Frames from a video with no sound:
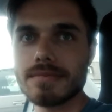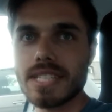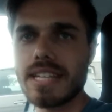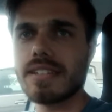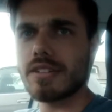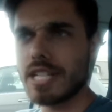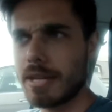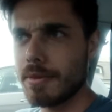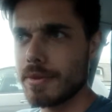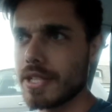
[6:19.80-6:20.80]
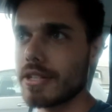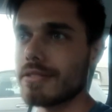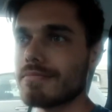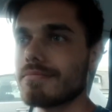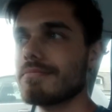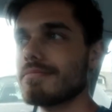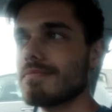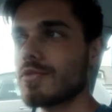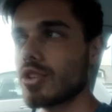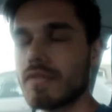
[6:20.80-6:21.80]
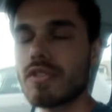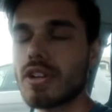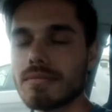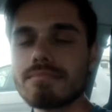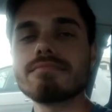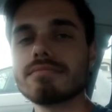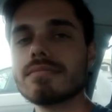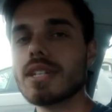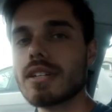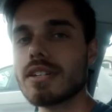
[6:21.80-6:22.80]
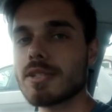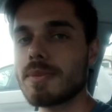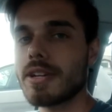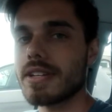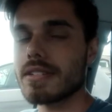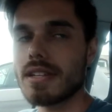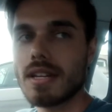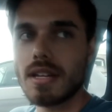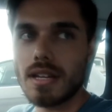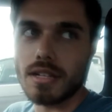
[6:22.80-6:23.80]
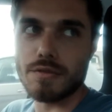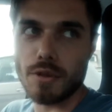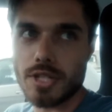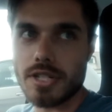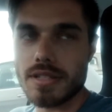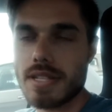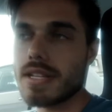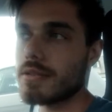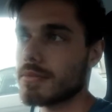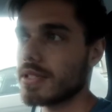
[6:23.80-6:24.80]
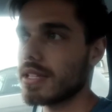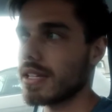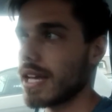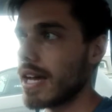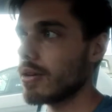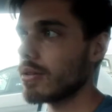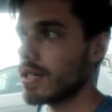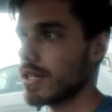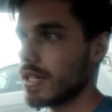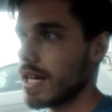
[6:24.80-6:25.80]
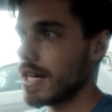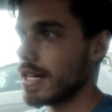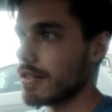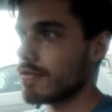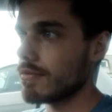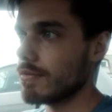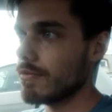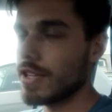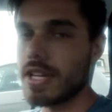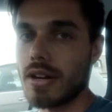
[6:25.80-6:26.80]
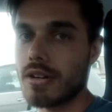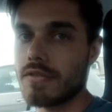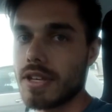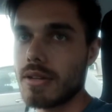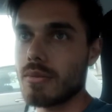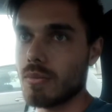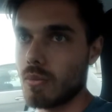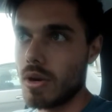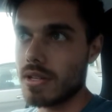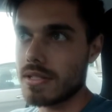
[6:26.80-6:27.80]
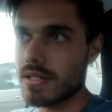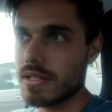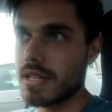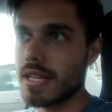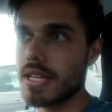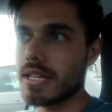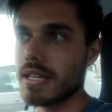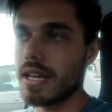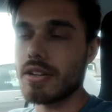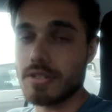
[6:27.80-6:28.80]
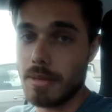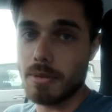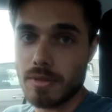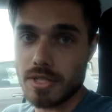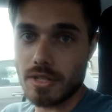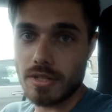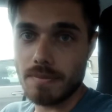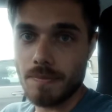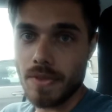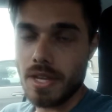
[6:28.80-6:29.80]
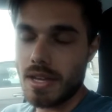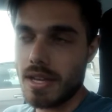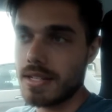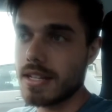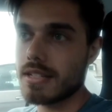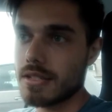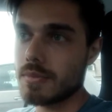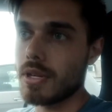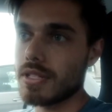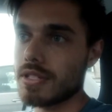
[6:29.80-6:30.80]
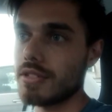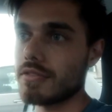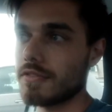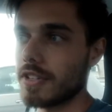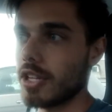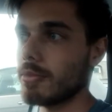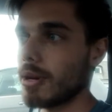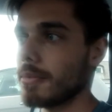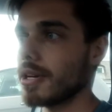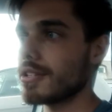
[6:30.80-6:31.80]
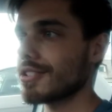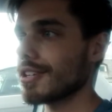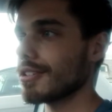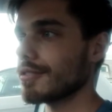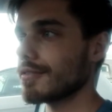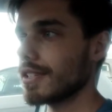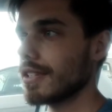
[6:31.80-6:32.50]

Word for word: and the entertainment was good. So overall, a good experience. Unfortunately, they didn't really allow uh, videography once the entertainment was started, and I didn't just want to film a bunch of,